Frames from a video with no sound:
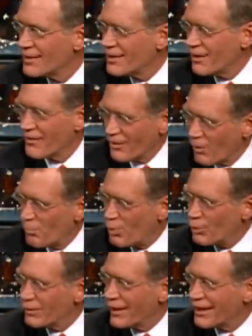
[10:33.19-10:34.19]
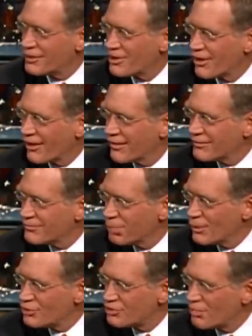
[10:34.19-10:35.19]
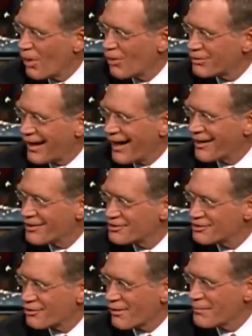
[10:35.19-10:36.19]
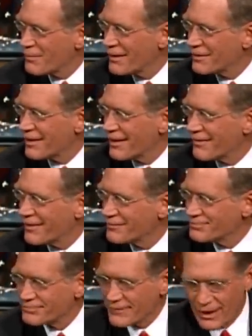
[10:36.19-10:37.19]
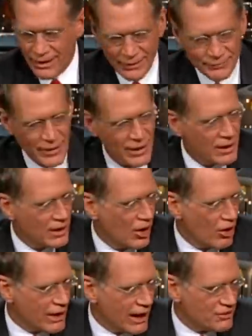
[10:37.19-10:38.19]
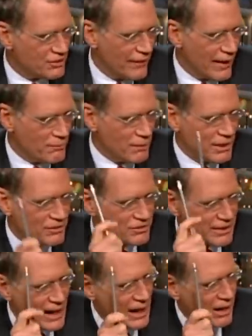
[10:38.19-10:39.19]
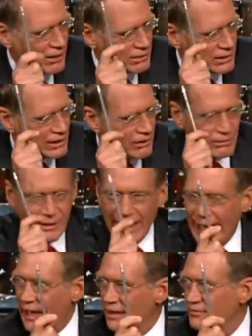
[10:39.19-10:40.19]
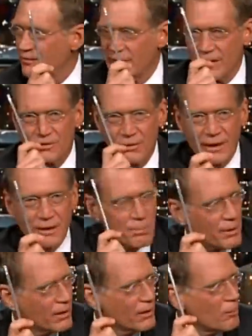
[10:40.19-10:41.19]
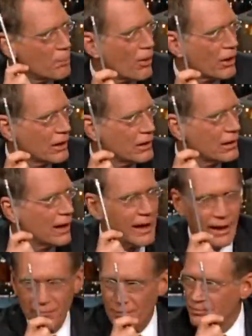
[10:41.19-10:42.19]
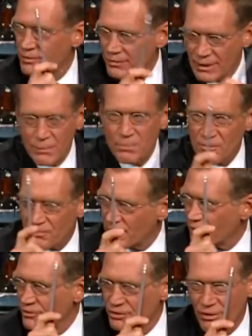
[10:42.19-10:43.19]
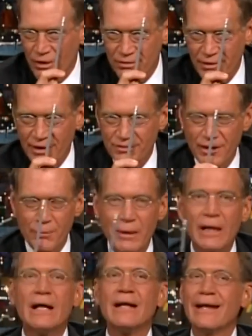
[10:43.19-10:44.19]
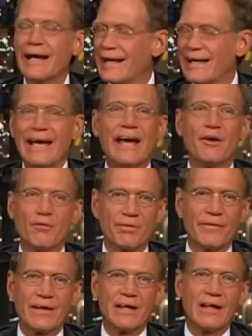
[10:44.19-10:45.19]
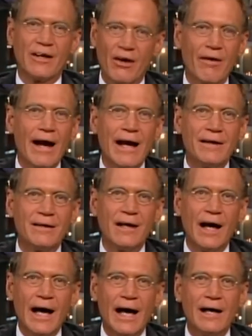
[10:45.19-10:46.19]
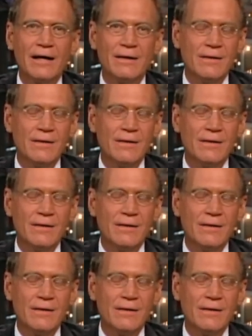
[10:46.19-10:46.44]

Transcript: you know, the old bootleg turn, blue smoke, tires screaming, that kind of thing. All right. Okay, so that means now he only has the dreaded parallel parking ahead of him. So keep your fingers crossed, ladies and gentlemen. Light a candle for the kid, all right? huh?